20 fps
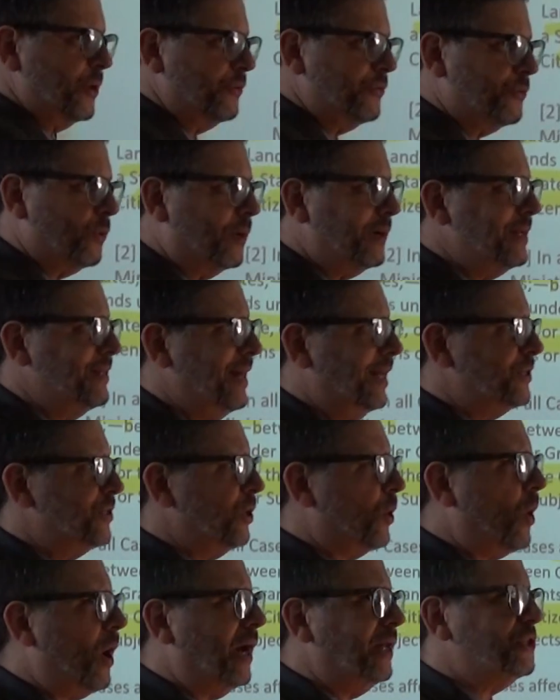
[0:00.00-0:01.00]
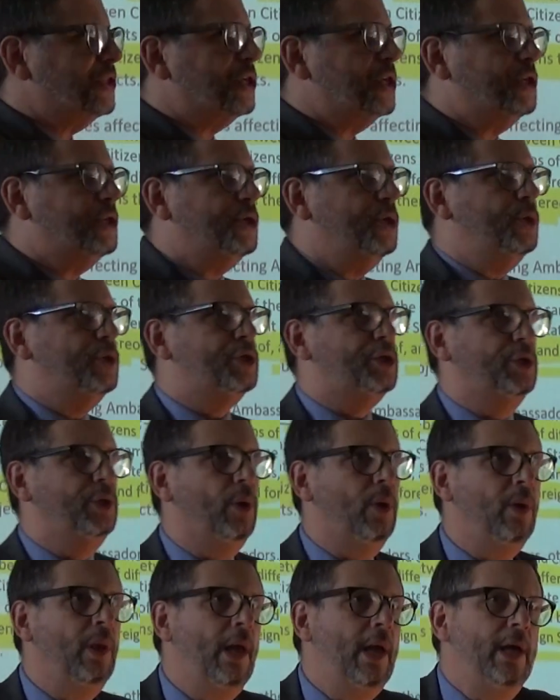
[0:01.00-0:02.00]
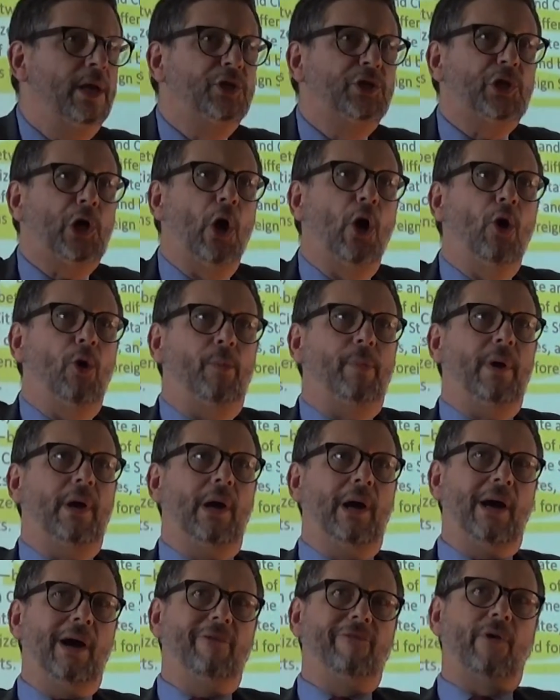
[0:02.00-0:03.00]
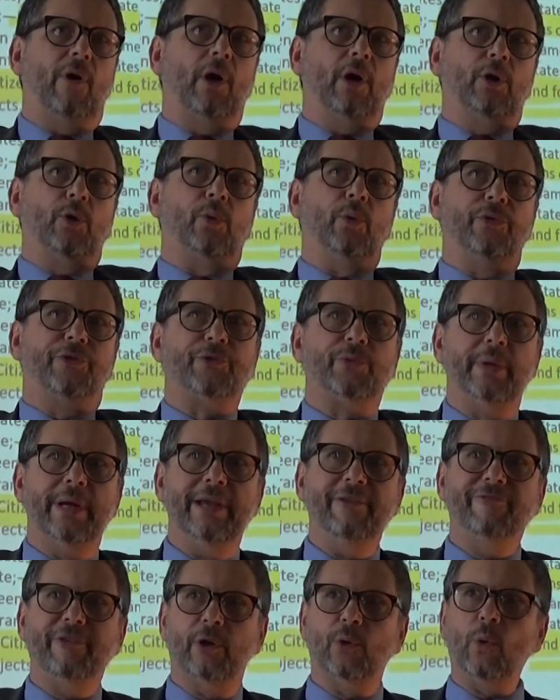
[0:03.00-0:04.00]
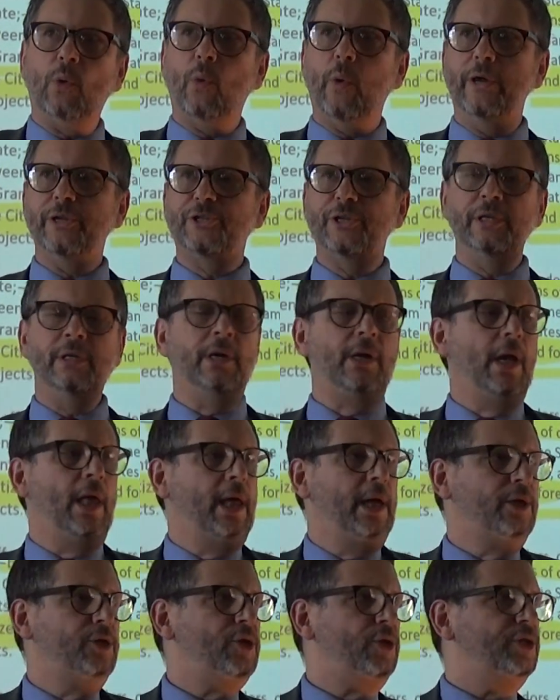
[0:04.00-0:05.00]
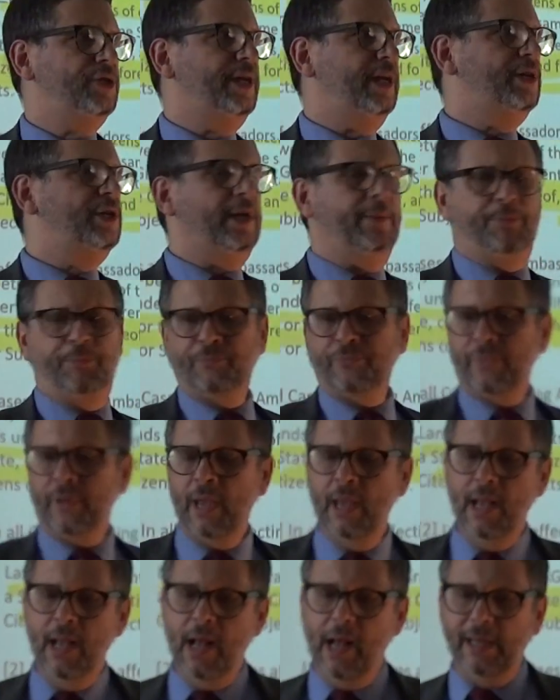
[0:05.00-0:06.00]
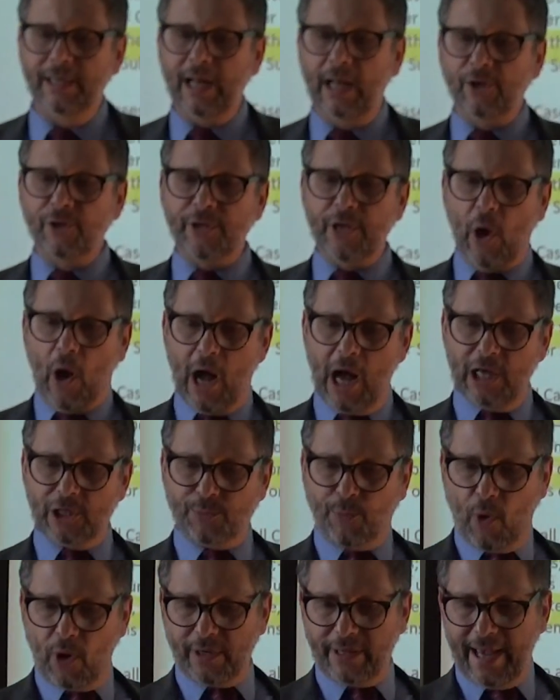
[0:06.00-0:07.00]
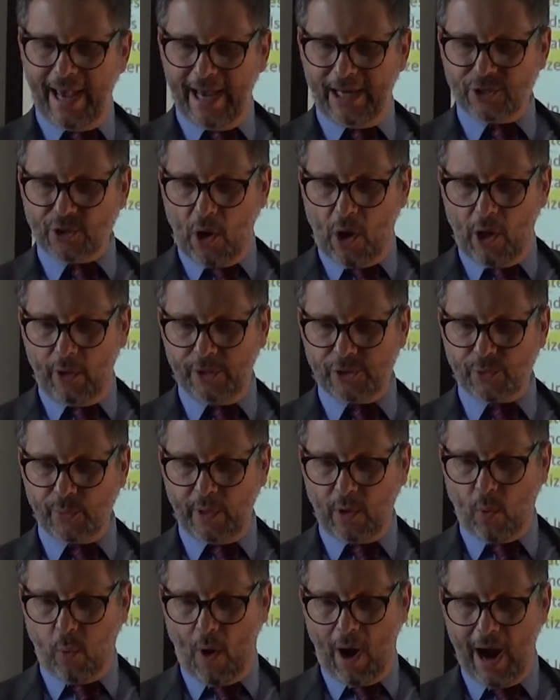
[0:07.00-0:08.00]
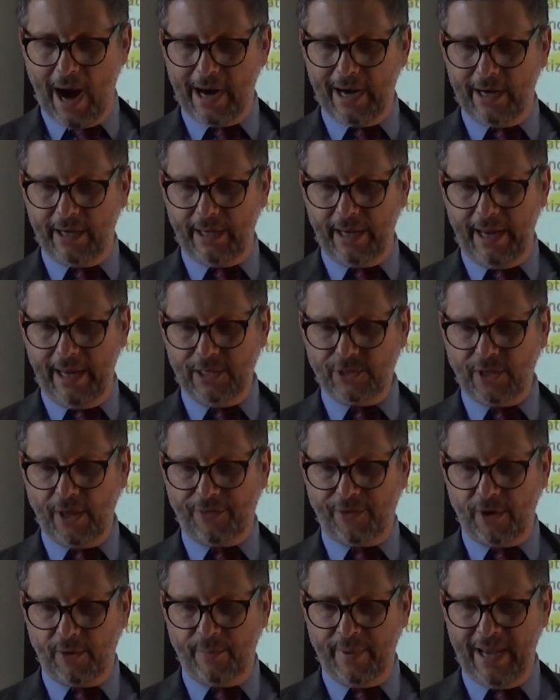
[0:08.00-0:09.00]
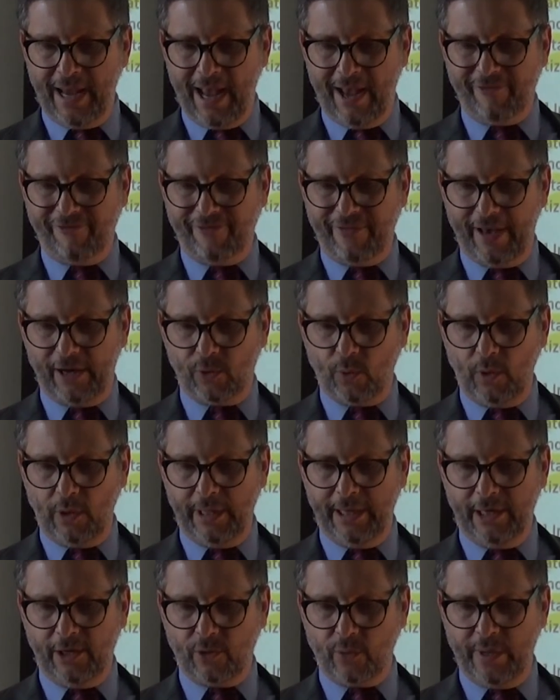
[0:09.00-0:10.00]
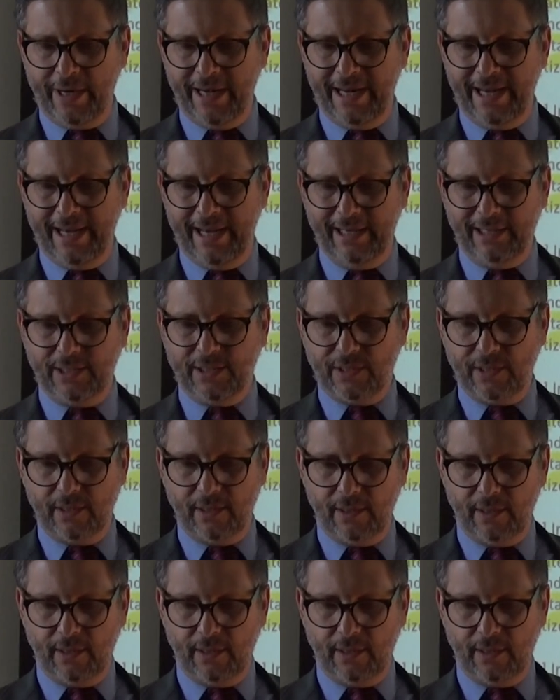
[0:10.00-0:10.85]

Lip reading: authority. That's the constitutional scope of Article 3, federal question jurisdiction. And under the Osborne case, all that's required is that there be a federal ingredient